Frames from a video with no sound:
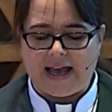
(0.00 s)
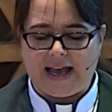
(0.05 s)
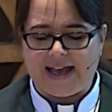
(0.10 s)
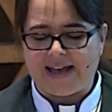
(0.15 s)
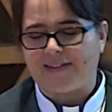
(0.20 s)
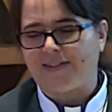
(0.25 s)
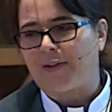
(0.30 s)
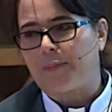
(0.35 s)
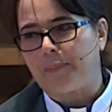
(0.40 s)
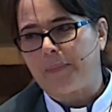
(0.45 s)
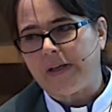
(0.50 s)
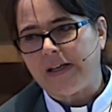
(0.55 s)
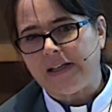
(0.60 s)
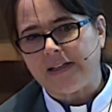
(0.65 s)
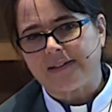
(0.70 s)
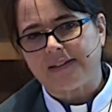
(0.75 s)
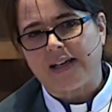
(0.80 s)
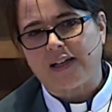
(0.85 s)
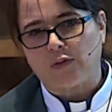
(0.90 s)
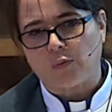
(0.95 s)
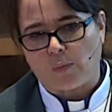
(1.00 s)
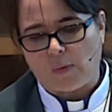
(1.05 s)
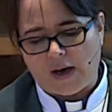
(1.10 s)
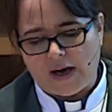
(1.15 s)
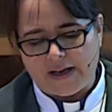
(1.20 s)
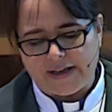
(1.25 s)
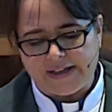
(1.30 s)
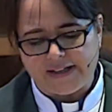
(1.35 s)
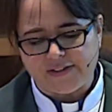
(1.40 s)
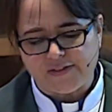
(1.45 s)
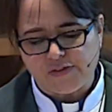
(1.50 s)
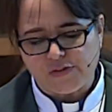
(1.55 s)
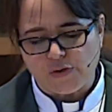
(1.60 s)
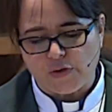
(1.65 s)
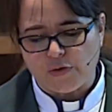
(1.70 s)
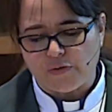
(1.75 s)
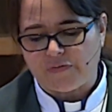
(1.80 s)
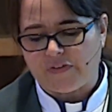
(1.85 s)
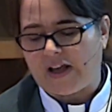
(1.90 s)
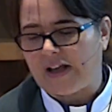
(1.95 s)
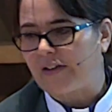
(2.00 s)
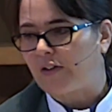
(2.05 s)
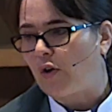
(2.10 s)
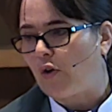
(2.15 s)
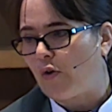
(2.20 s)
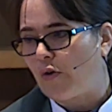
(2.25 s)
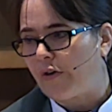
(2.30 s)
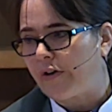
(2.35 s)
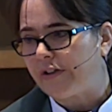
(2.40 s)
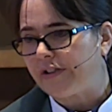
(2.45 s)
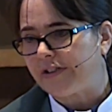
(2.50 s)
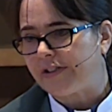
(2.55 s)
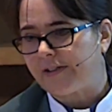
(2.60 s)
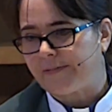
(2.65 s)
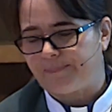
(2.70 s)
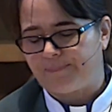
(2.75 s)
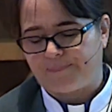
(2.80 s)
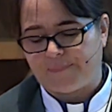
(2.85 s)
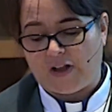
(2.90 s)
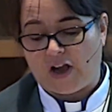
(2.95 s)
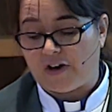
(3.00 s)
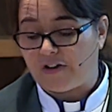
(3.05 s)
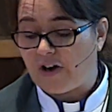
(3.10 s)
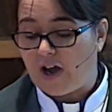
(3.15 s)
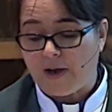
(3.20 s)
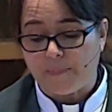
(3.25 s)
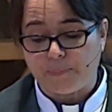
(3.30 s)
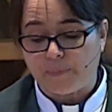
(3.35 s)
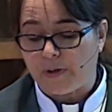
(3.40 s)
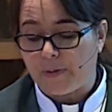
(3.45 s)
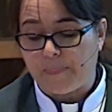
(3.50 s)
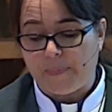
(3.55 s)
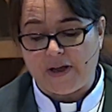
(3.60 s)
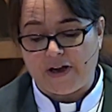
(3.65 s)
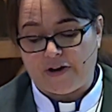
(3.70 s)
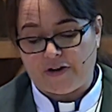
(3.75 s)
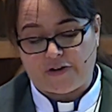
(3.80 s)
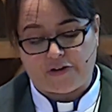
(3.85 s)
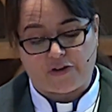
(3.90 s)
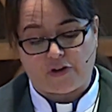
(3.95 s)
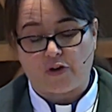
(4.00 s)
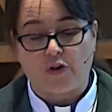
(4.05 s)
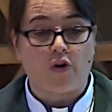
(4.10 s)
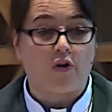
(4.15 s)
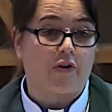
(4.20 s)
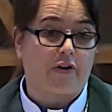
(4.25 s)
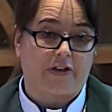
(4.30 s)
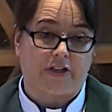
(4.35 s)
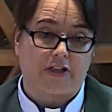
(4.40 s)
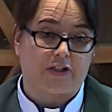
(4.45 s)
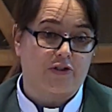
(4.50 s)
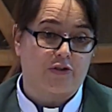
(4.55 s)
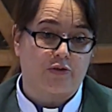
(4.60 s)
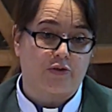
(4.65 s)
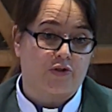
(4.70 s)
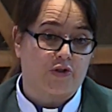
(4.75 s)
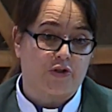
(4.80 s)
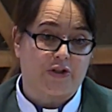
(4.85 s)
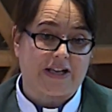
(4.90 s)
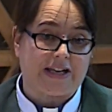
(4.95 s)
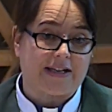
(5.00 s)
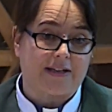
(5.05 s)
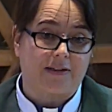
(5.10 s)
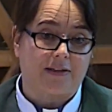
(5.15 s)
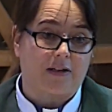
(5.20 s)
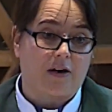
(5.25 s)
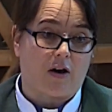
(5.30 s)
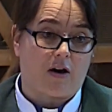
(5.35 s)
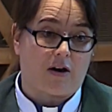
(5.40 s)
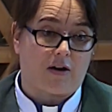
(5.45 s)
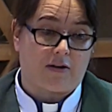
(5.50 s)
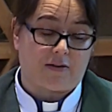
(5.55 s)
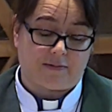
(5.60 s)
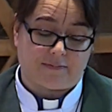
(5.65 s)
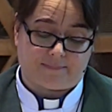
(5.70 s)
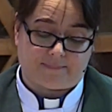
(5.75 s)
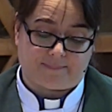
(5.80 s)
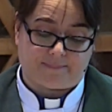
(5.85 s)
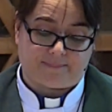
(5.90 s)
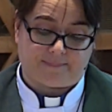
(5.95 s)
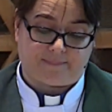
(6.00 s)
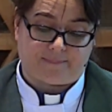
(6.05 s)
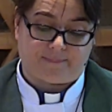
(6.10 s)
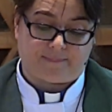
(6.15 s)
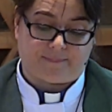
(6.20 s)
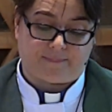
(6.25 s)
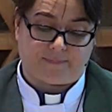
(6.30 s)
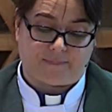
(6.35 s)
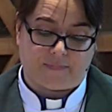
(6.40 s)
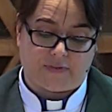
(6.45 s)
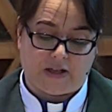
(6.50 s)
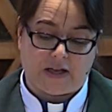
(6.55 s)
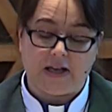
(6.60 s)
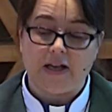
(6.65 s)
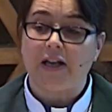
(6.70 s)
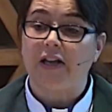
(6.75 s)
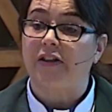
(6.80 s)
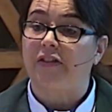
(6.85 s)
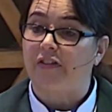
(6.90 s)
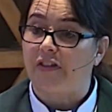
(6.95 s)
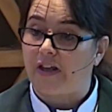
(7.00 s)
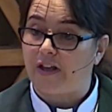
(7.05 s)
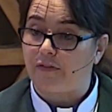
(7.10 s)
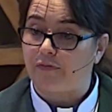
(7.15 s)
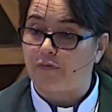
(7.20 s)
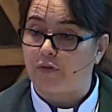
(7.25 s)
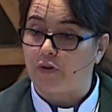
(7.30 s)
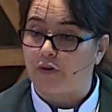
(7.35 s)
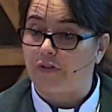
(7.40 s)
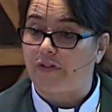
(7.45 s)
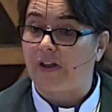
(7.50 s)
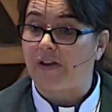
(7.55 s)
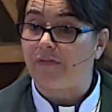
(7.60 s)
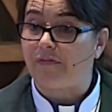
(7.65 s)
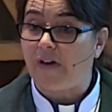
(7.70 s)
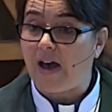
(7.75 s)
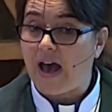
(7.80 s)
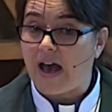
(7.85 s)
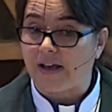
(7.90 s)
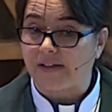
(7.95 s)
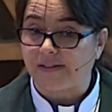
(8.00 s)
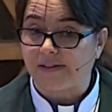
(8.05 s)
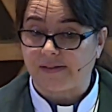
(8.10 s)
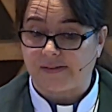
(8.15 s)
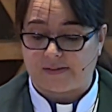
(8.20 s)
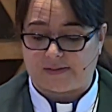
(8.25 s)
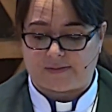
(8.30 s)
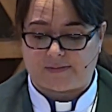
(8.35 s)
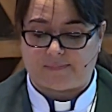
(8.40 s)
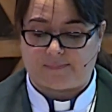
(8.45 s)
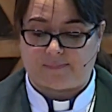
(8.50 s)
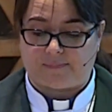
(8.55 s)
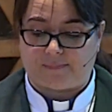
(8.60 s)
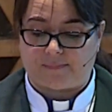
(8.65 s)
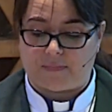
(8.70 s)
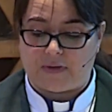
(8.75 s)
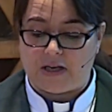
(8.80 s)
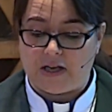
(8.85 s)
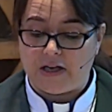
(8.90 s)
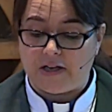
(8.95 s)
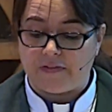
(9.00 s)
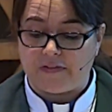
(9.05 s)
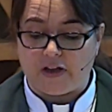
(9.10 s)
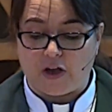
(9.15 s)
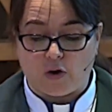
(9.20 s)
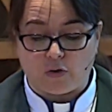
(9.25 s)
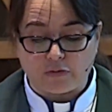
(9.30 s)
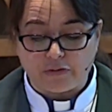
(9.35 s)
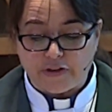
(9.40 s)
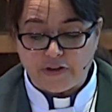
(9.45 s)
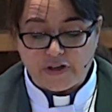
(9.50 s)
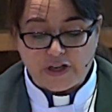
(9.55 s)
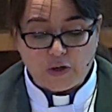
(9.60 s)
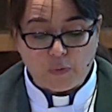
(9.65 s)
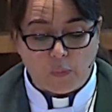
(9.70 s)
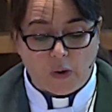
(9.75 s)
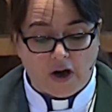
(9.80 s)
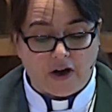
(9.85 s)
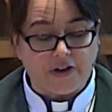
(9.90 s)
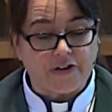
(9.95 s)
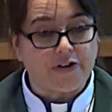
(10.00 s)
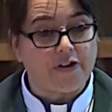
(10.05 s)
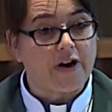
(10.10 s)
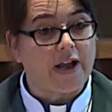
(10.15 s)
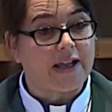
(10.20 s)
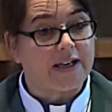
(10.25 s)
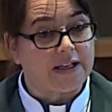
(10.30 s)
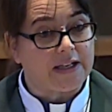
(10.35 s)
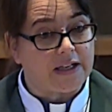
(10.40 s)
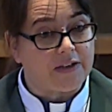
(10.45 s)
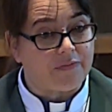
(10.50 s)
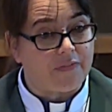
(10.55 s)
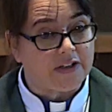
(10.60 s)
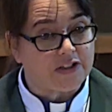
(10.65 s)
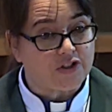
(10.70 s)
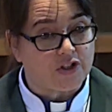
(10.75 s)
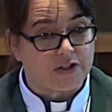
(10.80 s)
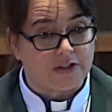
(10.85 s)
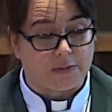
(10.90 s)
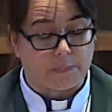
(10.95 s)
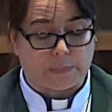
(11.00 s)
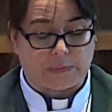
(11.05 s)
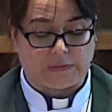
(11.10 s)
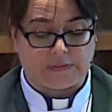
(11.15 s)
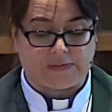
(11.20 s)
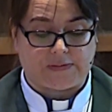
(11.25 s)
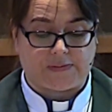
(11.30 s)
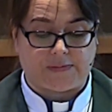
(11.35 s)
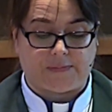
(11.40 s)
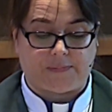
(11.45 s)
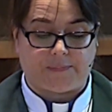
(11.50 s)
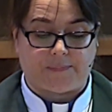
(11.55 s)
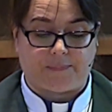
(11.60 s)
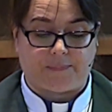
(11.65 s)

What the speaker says: and the meat and wine served at court are not prepared according to Judean law. Therefore, they fast. They only drink water and eat vegetables.